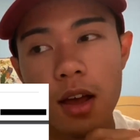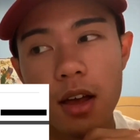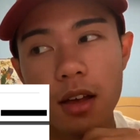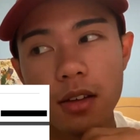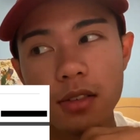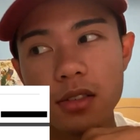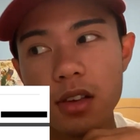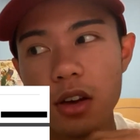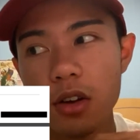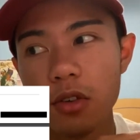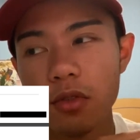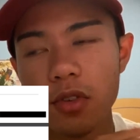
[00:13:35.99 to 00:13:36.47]

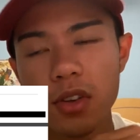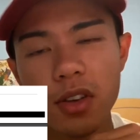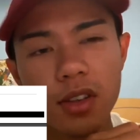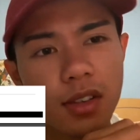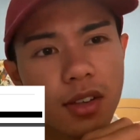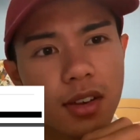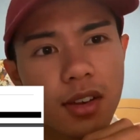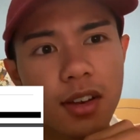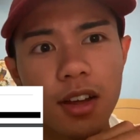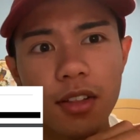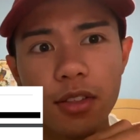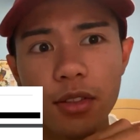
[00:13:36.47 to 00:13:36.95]
So
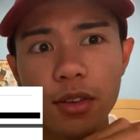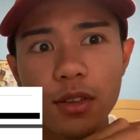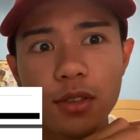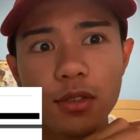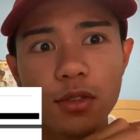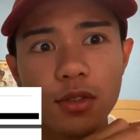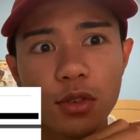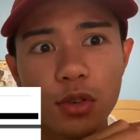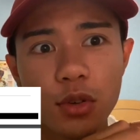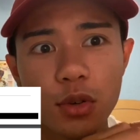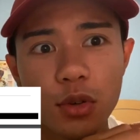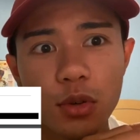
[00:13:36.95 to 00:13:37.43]
really nothing
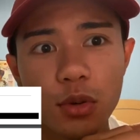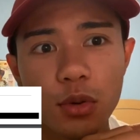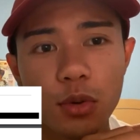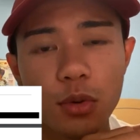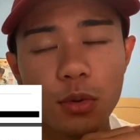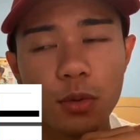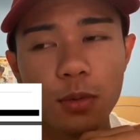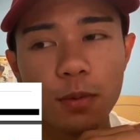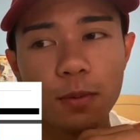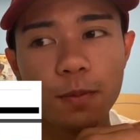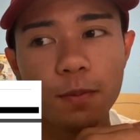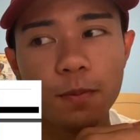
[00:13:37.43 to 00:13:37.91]

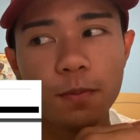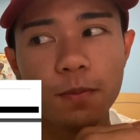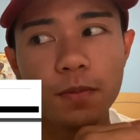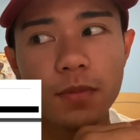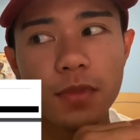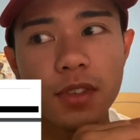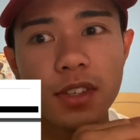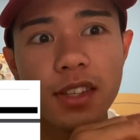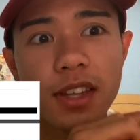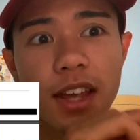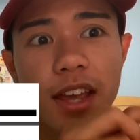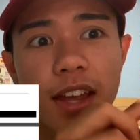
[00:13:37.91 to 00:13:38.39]
too
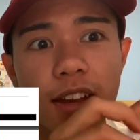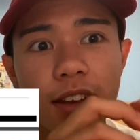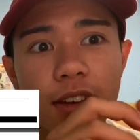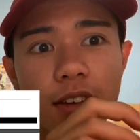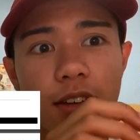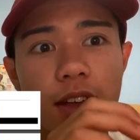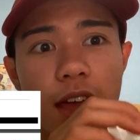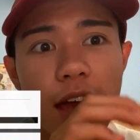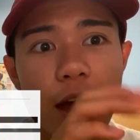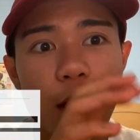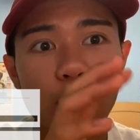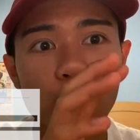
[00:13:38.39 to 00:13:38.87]

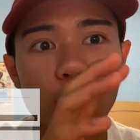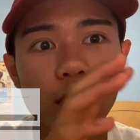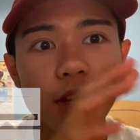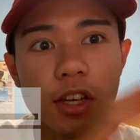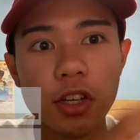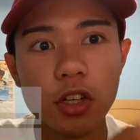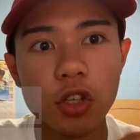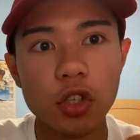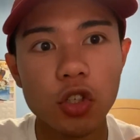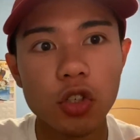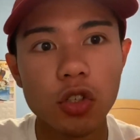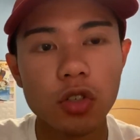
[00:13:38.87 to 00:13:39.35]
stand
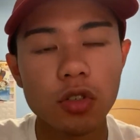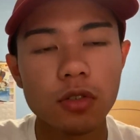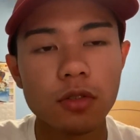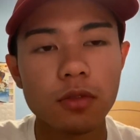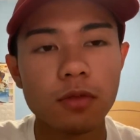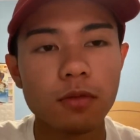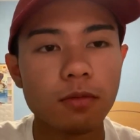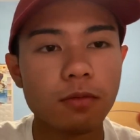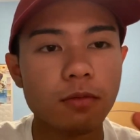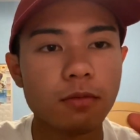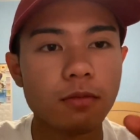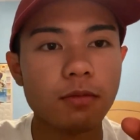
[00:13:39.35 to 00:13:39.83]
out-ish,
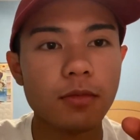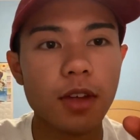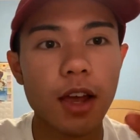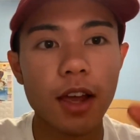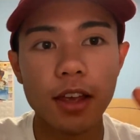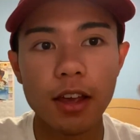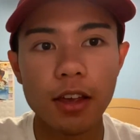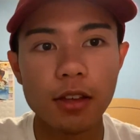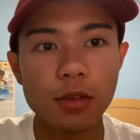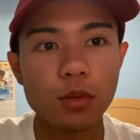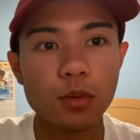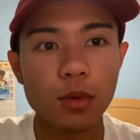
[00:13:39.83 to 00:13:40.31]
I
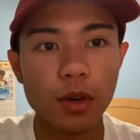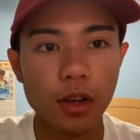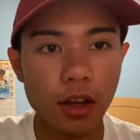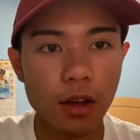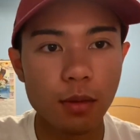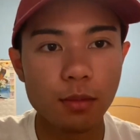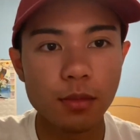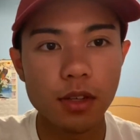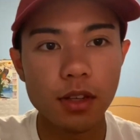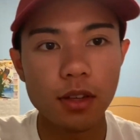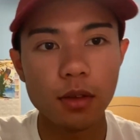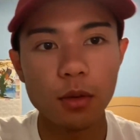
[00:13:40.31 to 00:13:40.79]
guess, when
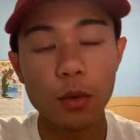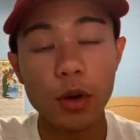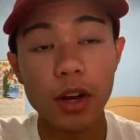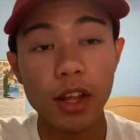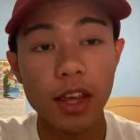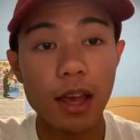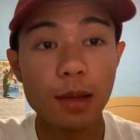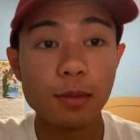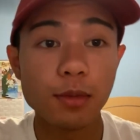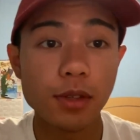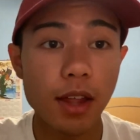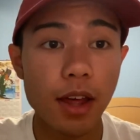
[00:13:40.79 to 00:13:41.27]
it
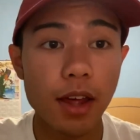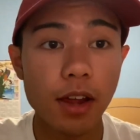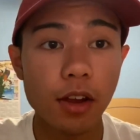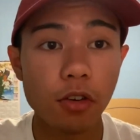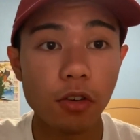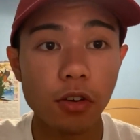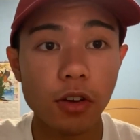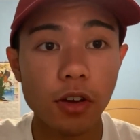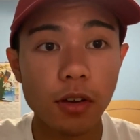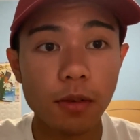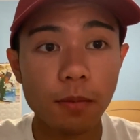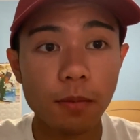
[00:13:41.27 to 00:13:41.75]
came to that area.